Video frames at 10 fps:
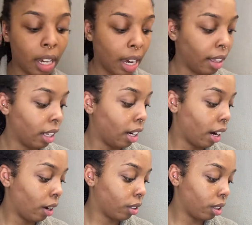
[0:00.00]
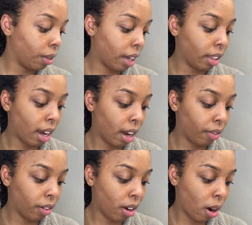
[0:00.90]
And then I also got the
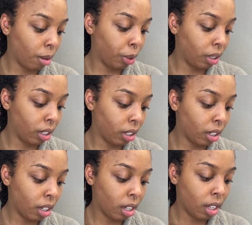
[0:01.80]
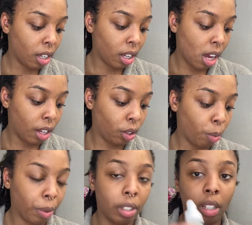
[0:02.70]
Alpha Arbutin
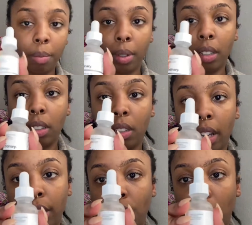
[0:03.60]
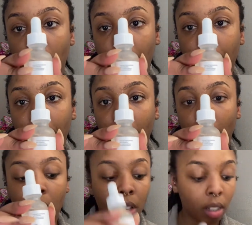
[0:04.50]
2% plus HA.
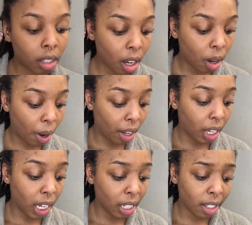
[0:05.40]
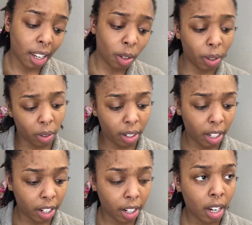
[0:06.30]
So it's a lot going on
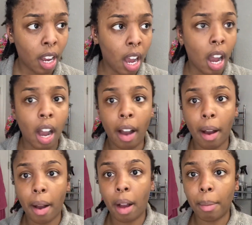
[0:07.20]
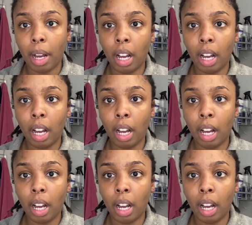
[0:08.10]
here. I